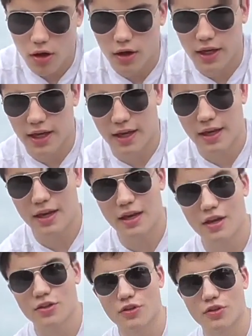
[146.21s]
Okay.
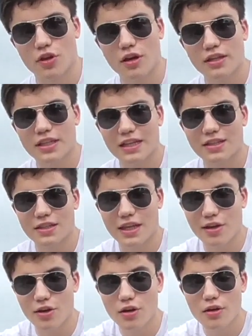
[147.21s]
So as long as that
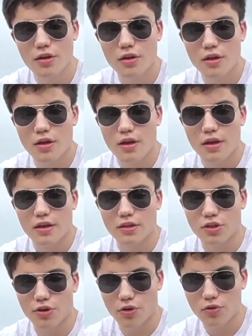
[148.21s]
stinger
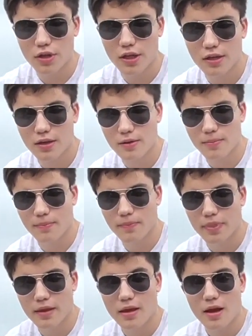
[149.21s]
is curled,
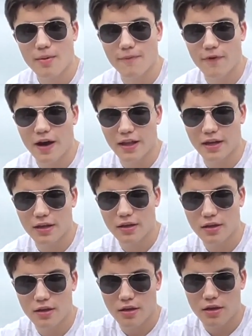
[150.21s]
I'm fine.
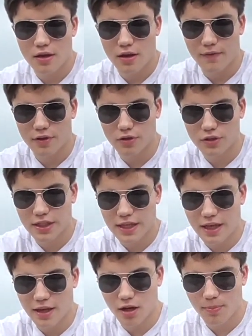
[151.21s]
If it starts
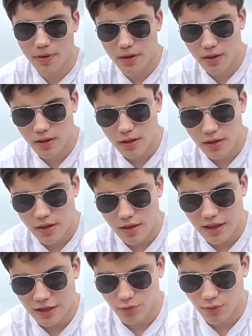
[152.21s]
sticking it up,
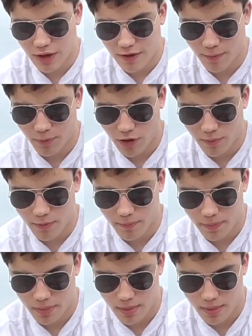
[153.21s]
that's when we have a problem.